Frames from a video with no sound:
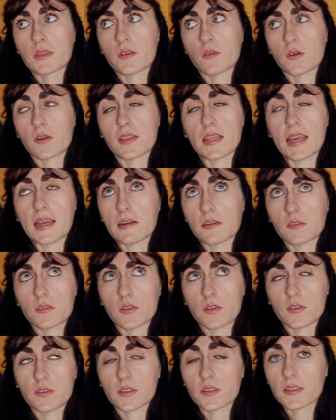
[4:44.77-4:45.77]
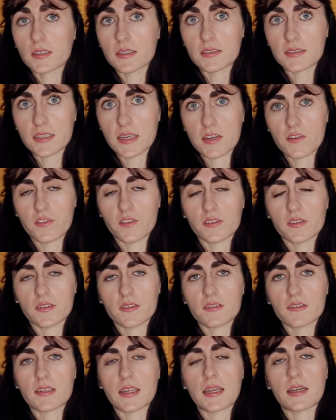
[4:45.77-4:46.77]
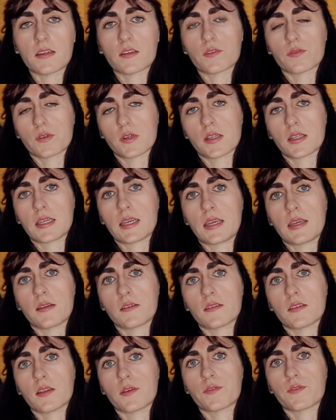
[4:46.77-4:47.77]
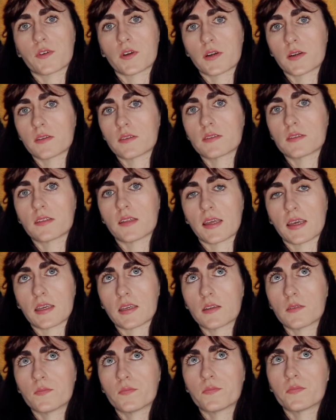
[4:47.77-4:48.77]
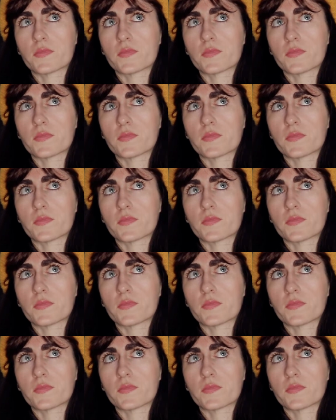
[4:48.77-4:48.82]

or those early stages, instead it's really the first like